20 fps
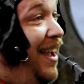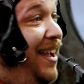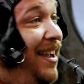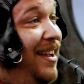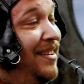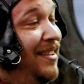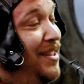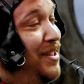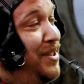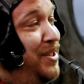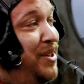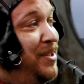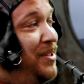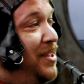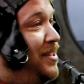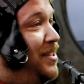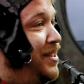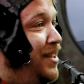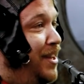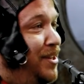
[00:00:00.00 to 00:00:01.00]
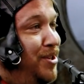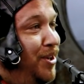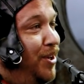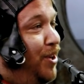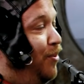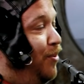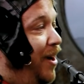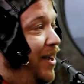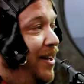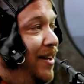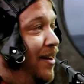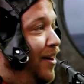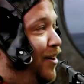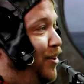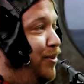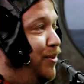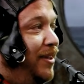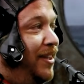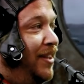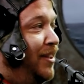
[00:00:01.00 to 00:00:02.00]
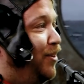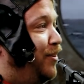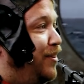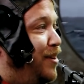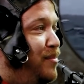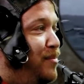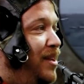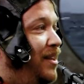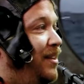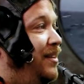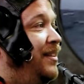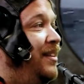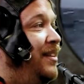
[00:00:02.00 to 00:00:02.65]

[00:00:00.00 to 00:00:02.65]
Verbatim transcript: Hey, at least yours isn't on your carotid artery. You know what I mean?